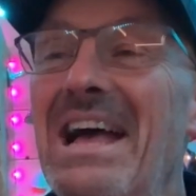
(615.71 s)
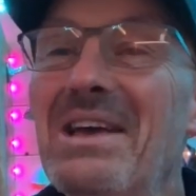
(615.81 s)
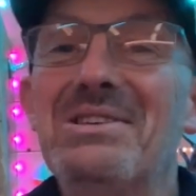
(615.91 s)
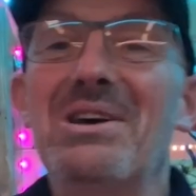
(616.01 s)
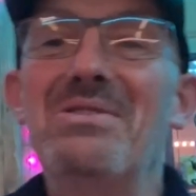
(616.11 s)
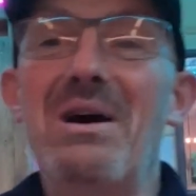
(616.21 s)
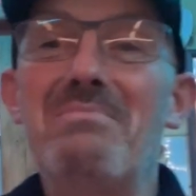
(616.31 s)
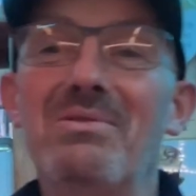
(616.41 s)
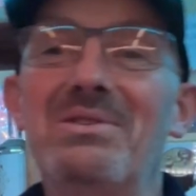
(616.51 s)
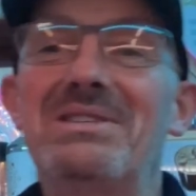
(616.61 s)
So I
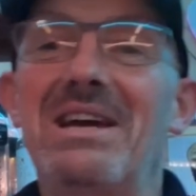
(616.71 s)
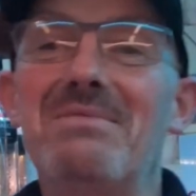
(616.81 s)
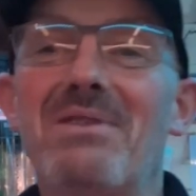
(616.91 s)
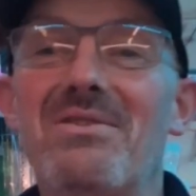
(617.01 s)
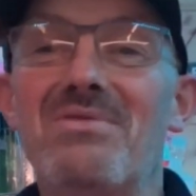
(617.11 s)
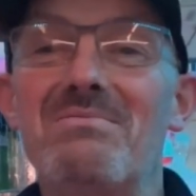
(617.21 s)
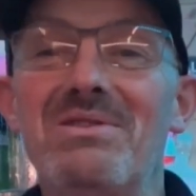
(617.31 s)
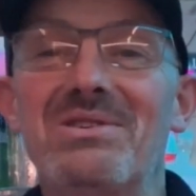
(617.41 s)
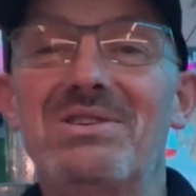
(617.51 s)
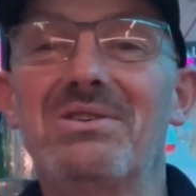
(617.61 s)
put the tape over it, but you
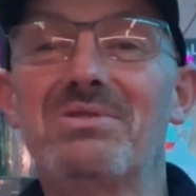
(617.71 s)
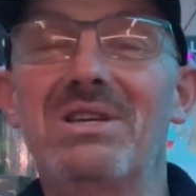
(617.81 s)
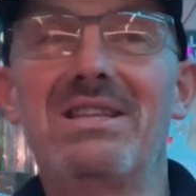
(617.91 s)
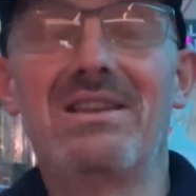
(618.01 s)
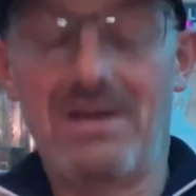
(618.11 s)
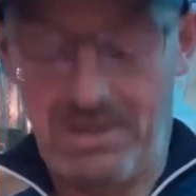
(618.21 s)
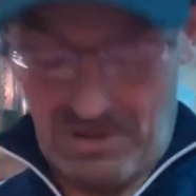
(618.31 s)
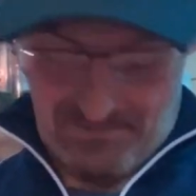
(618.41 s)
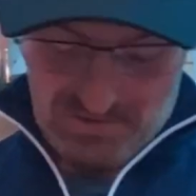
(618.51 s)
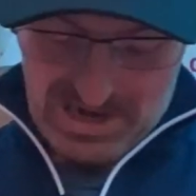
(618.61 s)
can still see the light. So I've
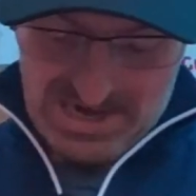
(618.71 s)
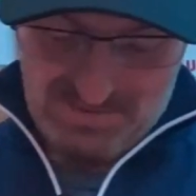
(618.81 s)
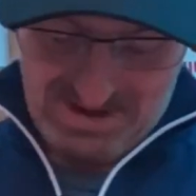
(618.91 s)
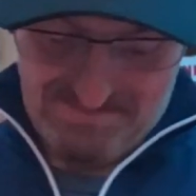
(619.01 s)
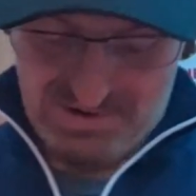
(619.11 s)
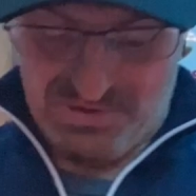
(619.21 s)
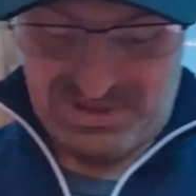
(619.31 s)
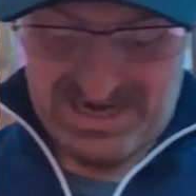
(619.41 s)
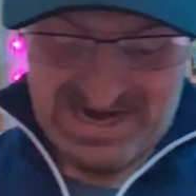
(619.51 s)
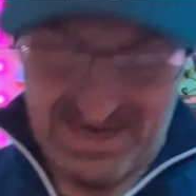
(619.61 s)
got a little bit of blue
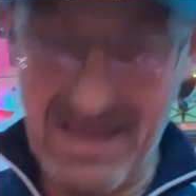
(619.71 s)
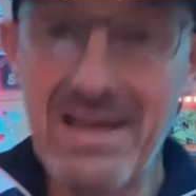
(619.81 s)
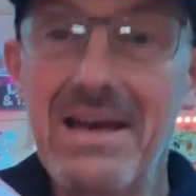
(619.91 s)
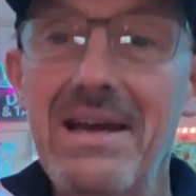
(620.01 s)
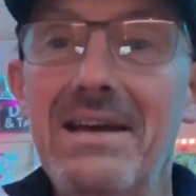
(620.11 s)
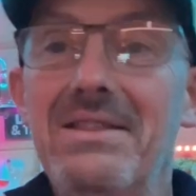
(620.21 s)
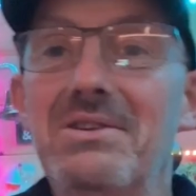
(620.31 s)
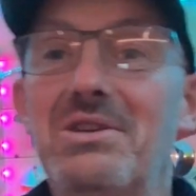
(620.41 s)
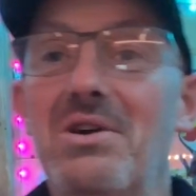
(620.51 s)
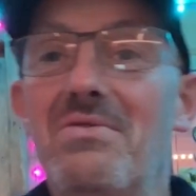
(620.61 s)
tack that's
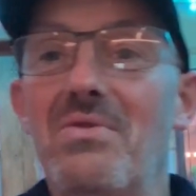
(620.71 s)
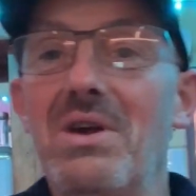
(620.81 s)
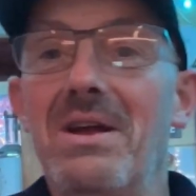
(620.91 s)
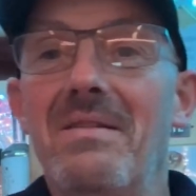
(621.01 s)
over it.